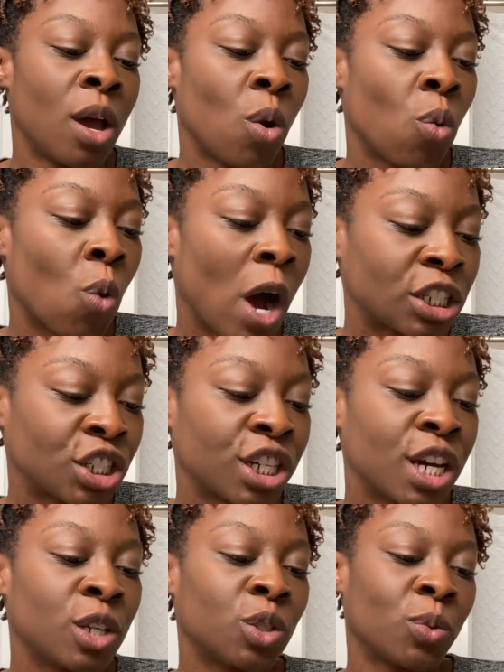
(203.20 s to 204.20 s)
wash and
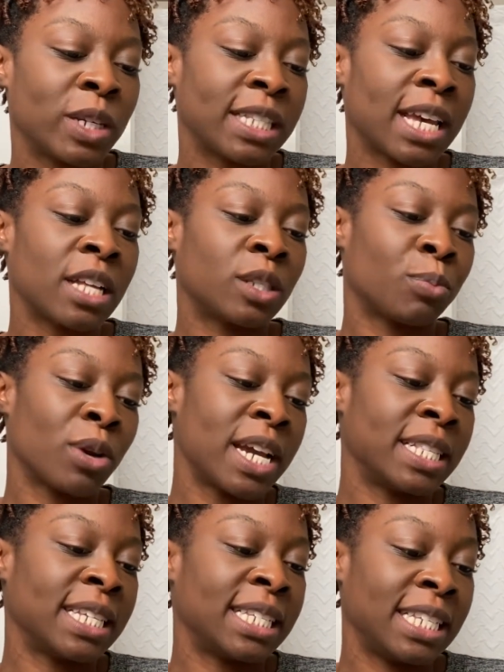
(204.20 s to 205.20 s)
goes, twist outs,
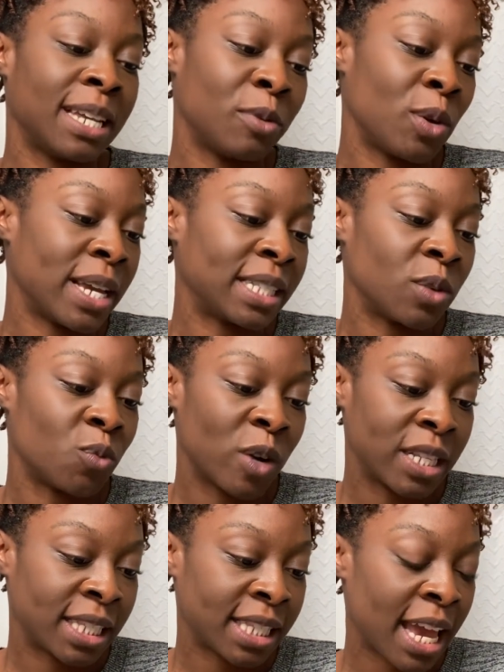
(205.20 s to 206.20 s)
braids, and TWAs in
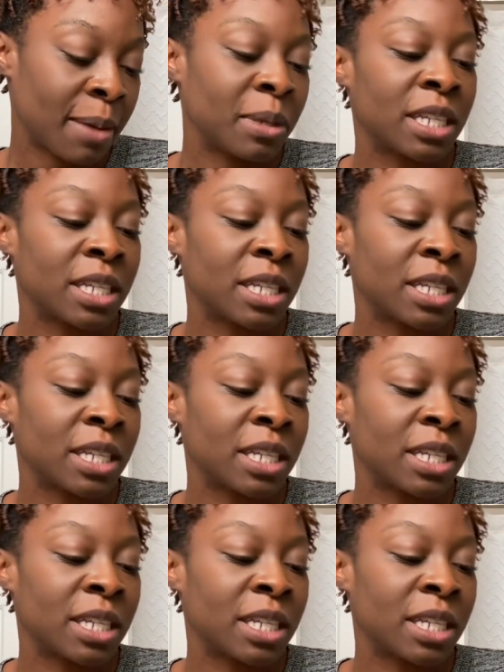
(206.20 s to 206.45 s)
one step.